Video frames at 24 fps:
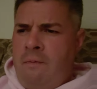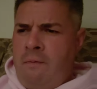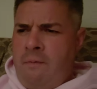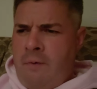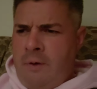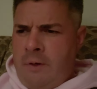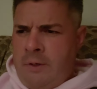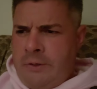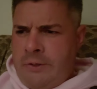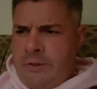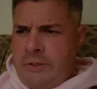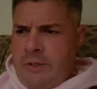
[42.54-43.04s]

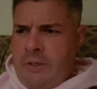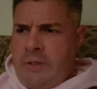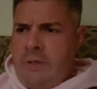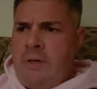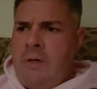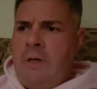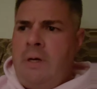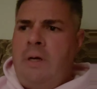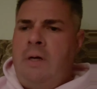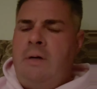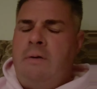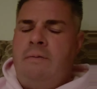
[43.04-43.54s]
version
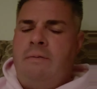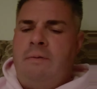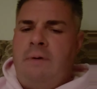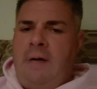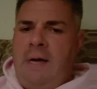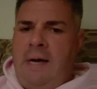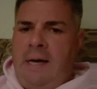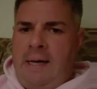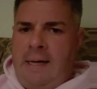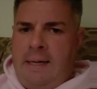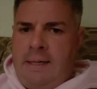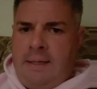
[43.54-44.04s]
of
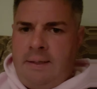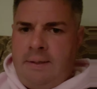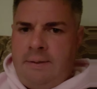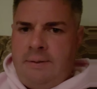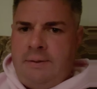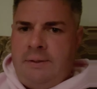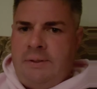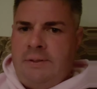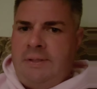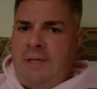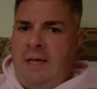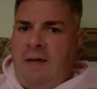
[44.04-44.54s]
God
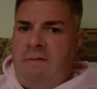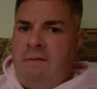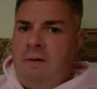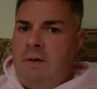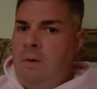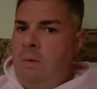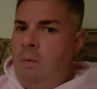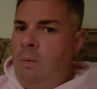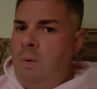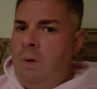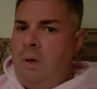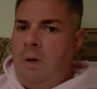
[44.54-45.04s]
just having
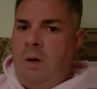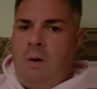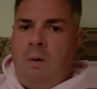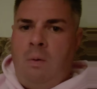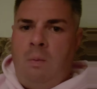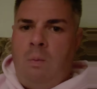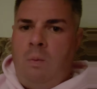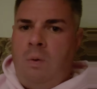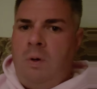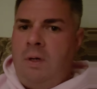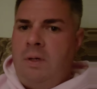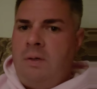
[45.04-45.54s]
a
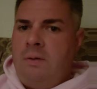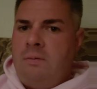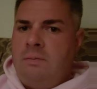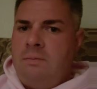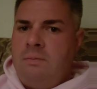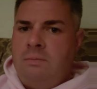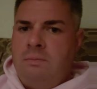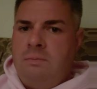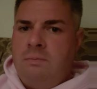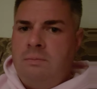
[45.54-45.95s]
one-on-one